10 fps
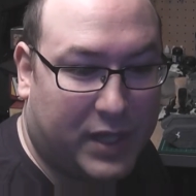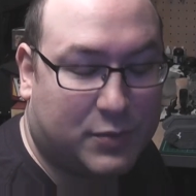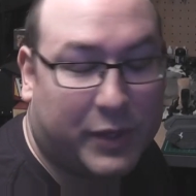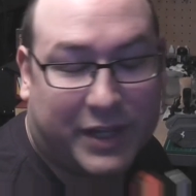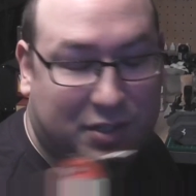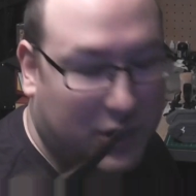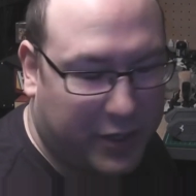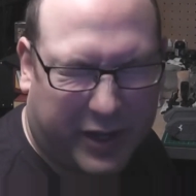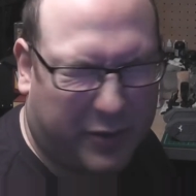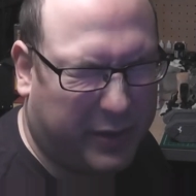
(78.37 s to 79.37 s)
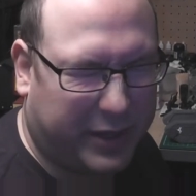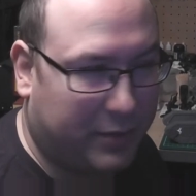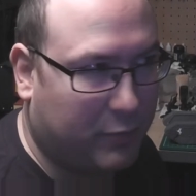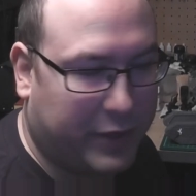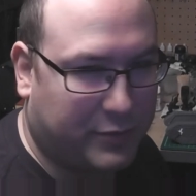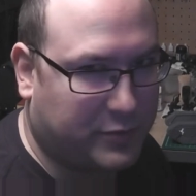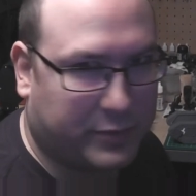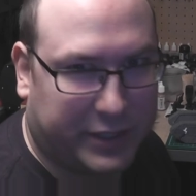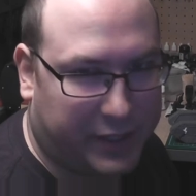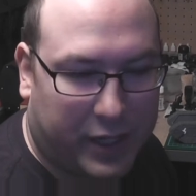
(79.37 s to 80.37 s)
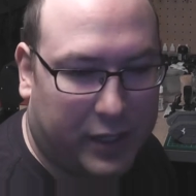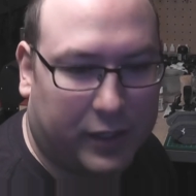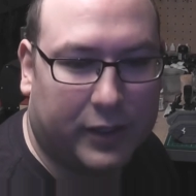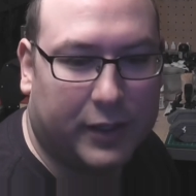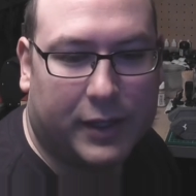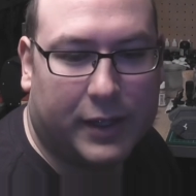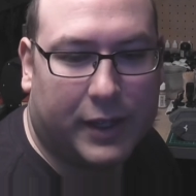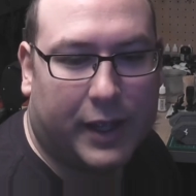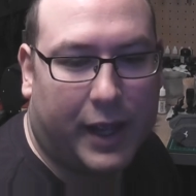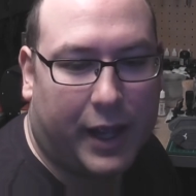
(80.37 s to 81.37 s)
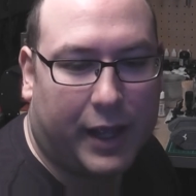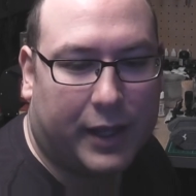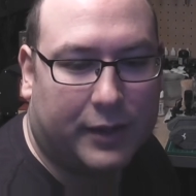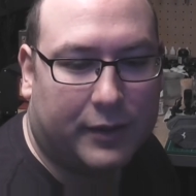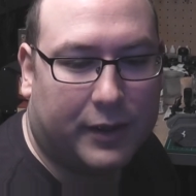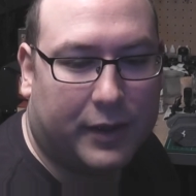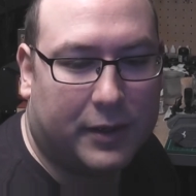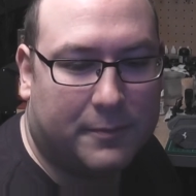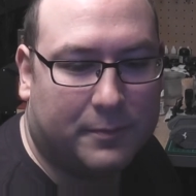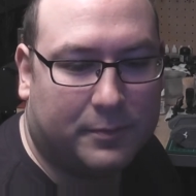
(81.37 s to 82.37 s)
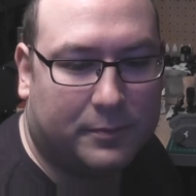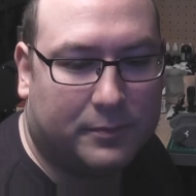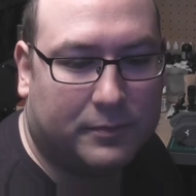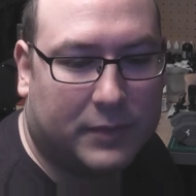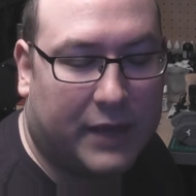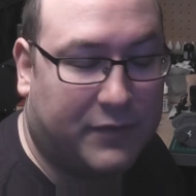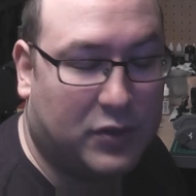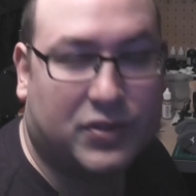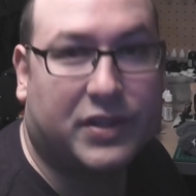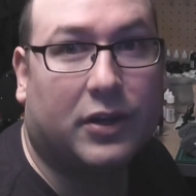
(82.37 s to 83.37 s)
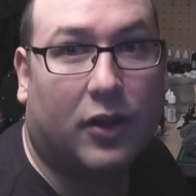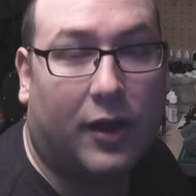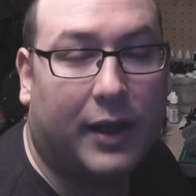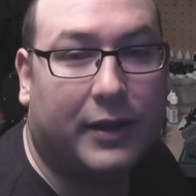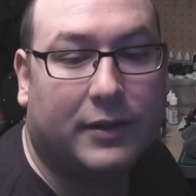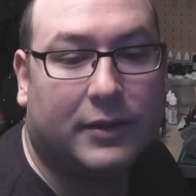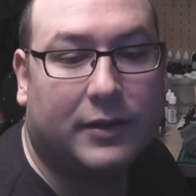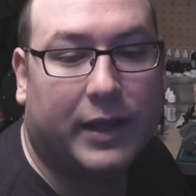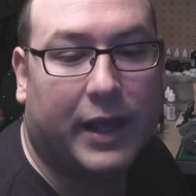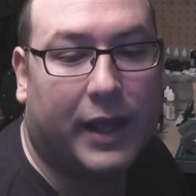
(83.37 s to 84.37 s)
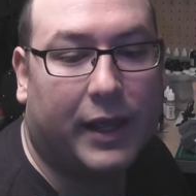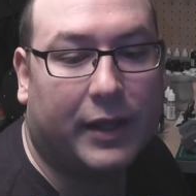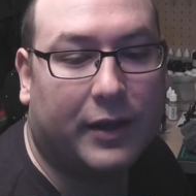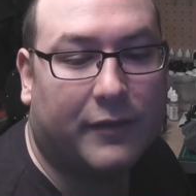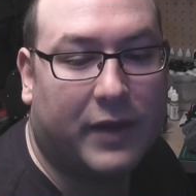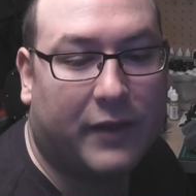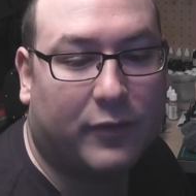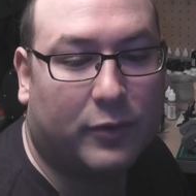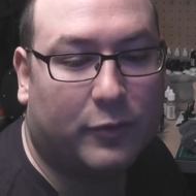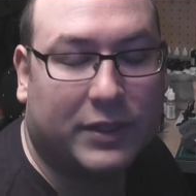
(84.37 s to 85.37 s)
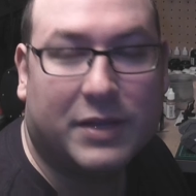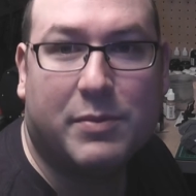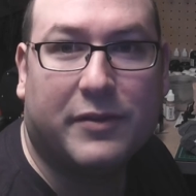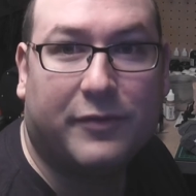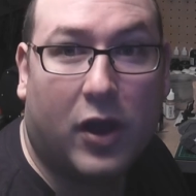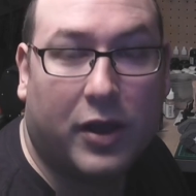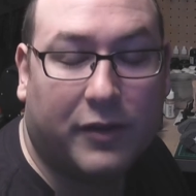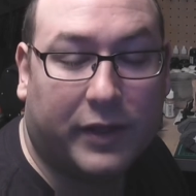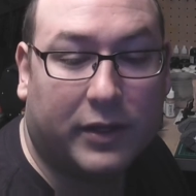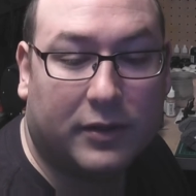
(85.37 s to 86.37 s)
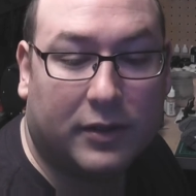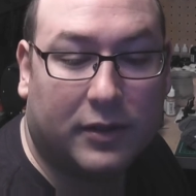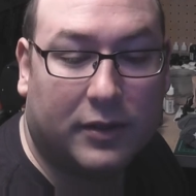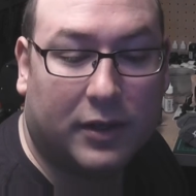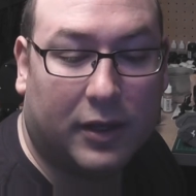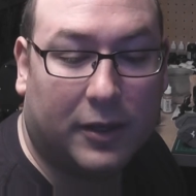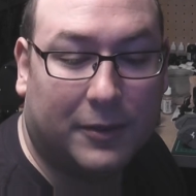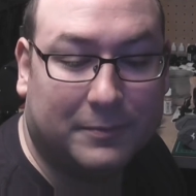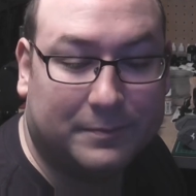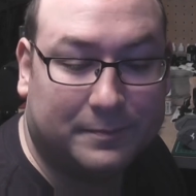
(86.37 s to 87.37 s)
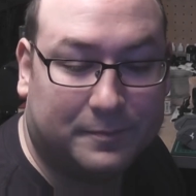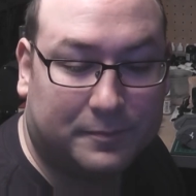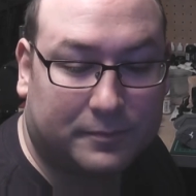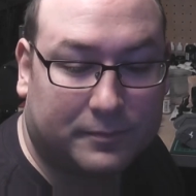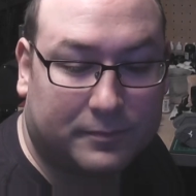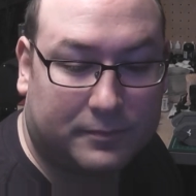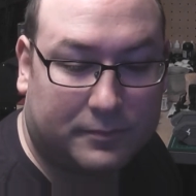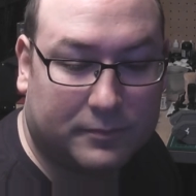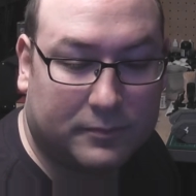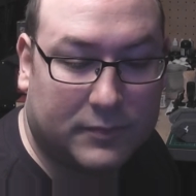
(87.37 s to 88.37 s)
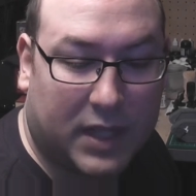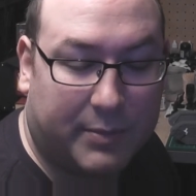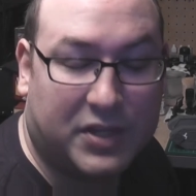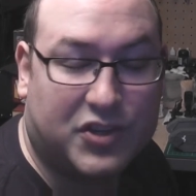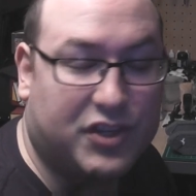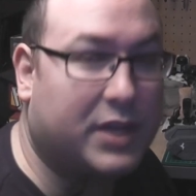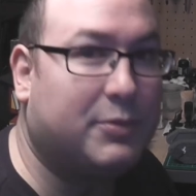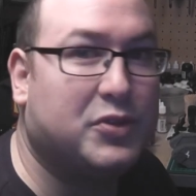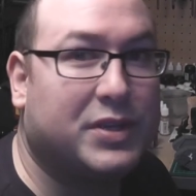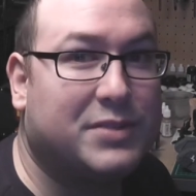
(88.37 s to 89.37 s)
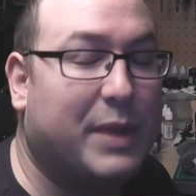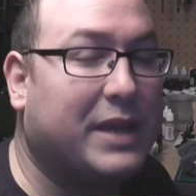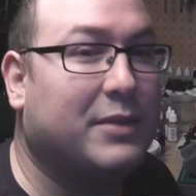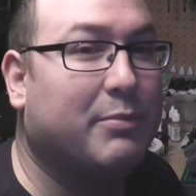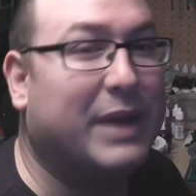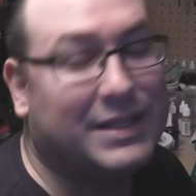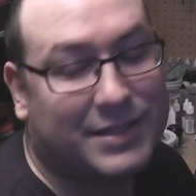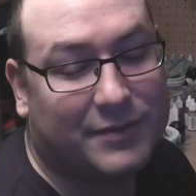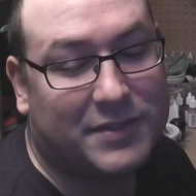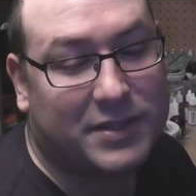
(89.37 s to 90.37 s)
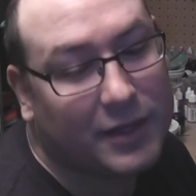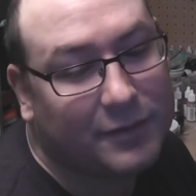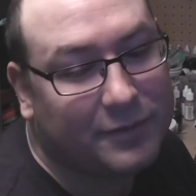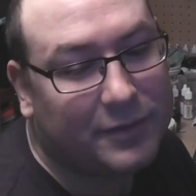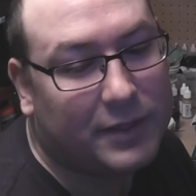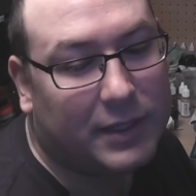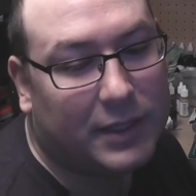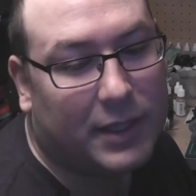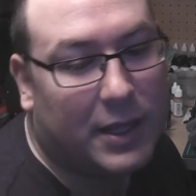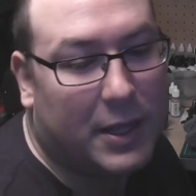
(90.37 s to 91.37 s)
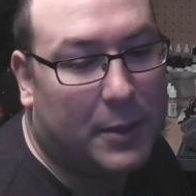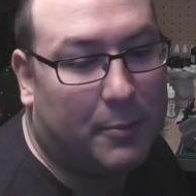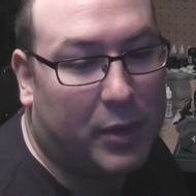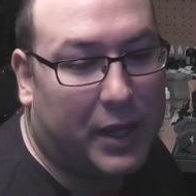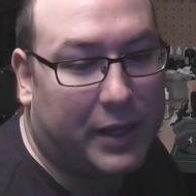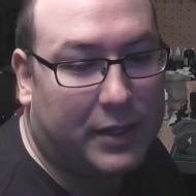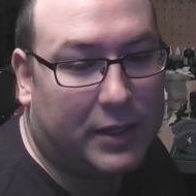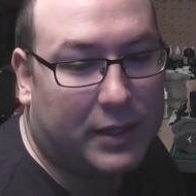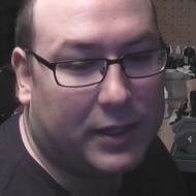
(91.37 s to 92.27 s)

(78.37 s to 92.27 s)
It's what I started out with when I was really young, and I've used it a lot, and I've never really been fond of it. I mean, GW doesn't make the best of stuff, but